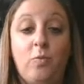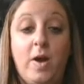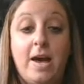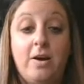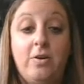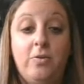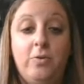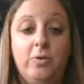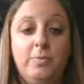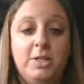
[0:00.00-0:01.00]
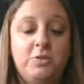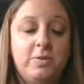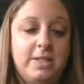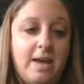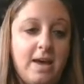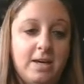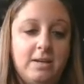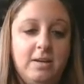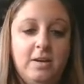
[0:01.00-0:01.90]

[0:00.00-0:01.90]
wow, or made you sad,